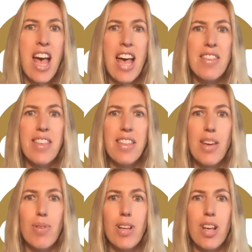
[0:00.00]
and that
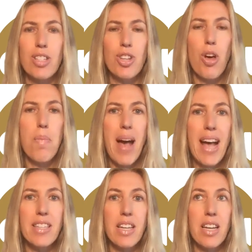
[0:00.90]
there is no
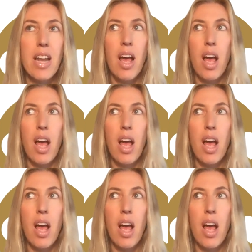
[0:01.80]
pattern.